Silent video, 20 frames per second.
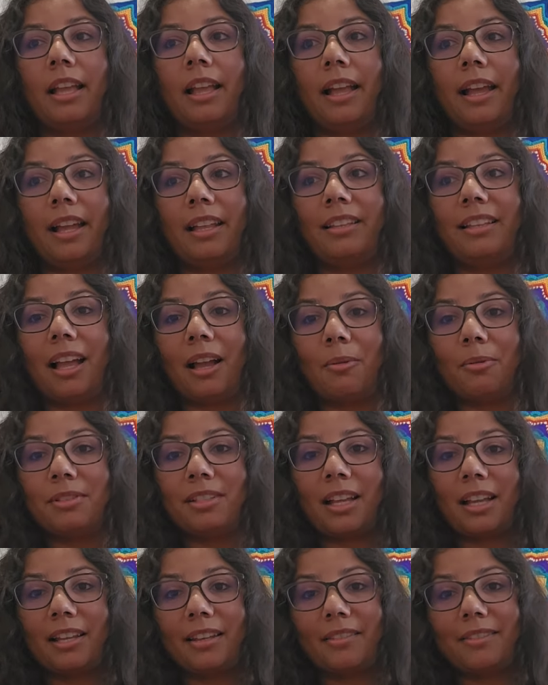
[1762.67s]
And that was
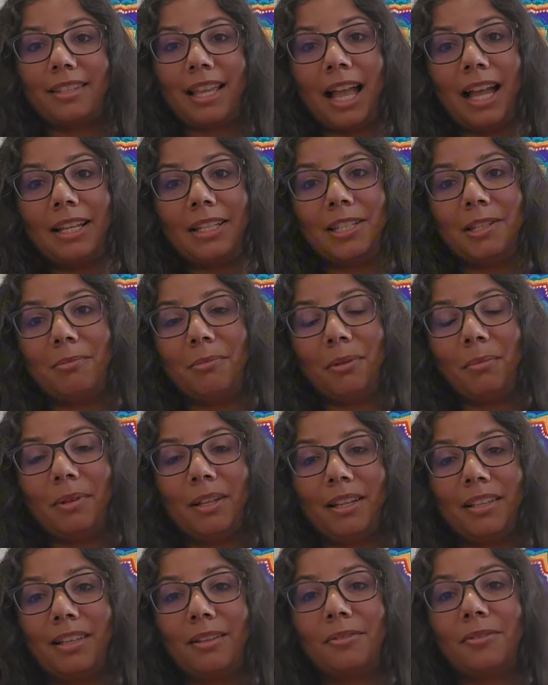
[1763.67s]
kind of sad to me
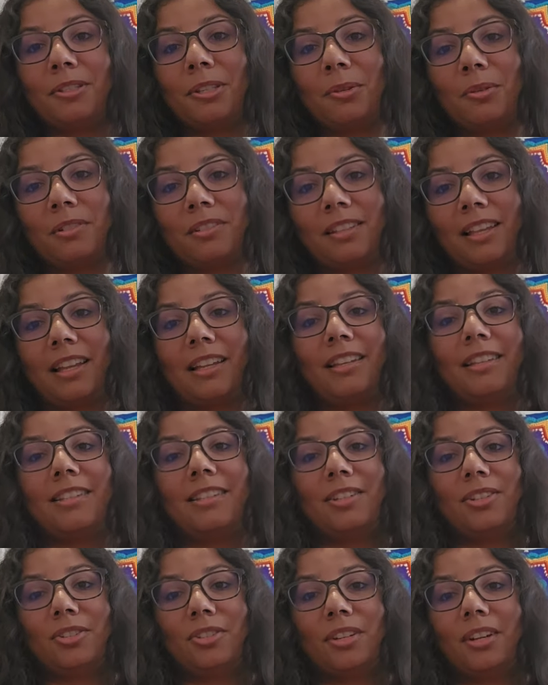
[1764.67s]
because I was so excited
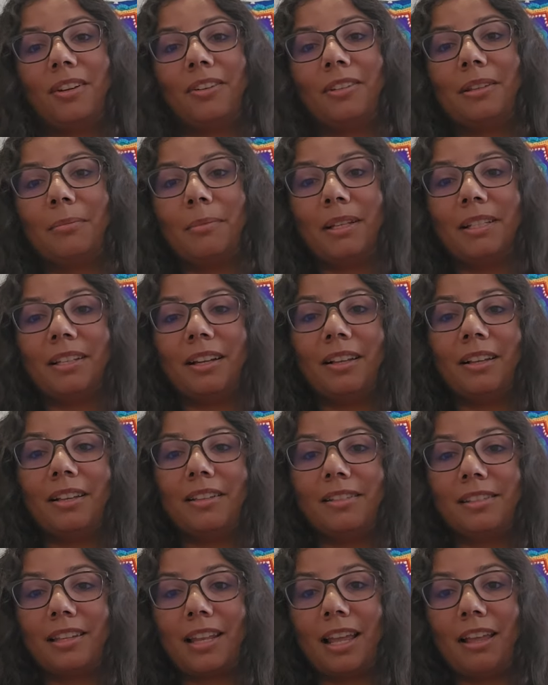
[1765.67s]
to share the
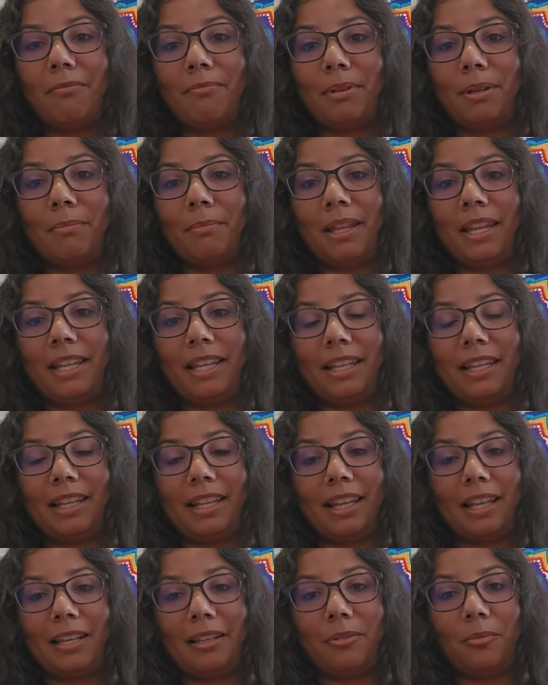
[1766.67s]
mandalas that I've been making
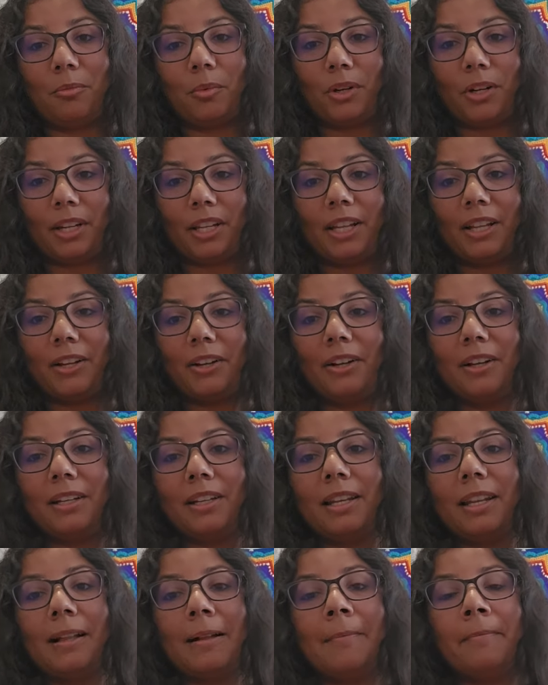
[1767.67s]
and working
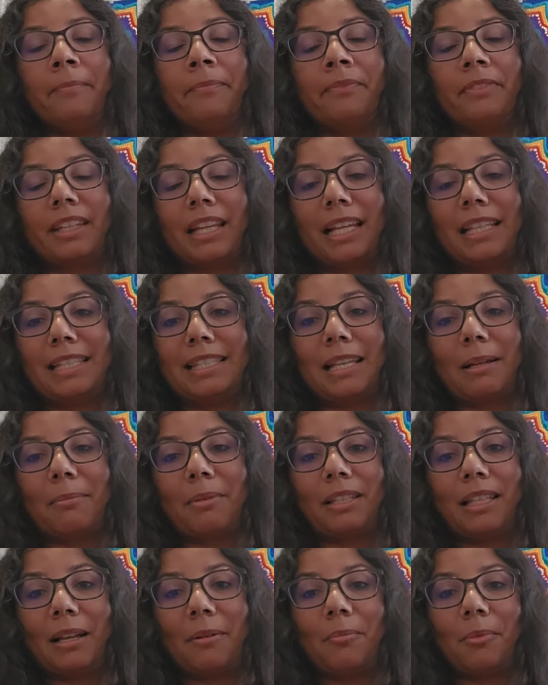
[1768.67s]
on. And some
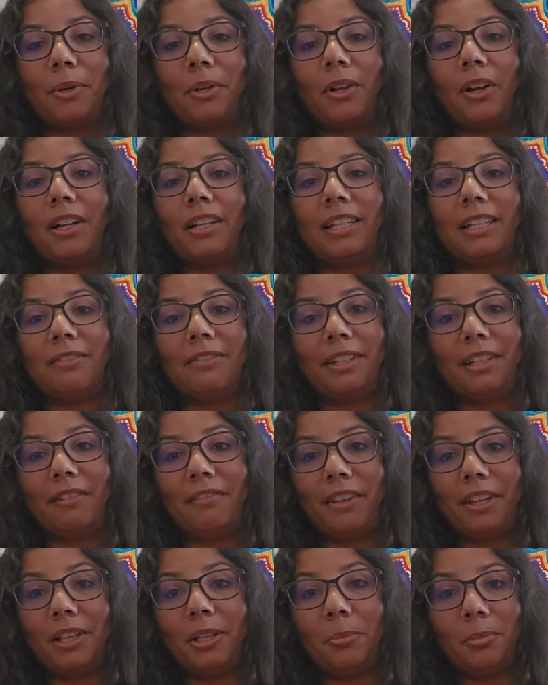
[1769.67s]
of them were not even
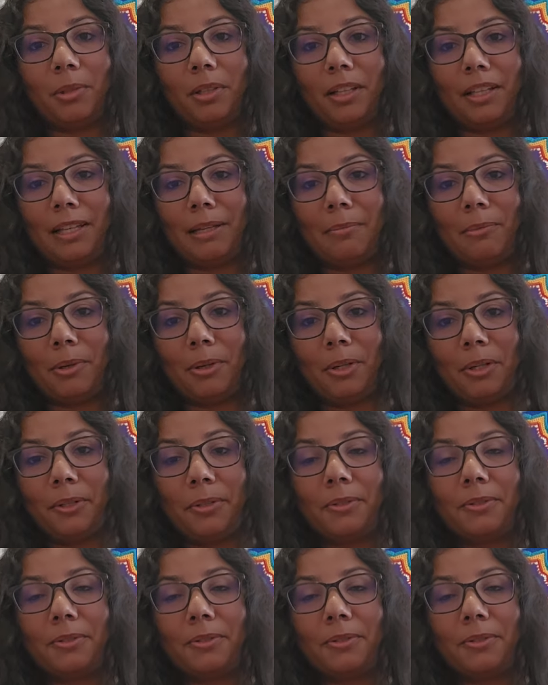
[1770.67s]
available anymore.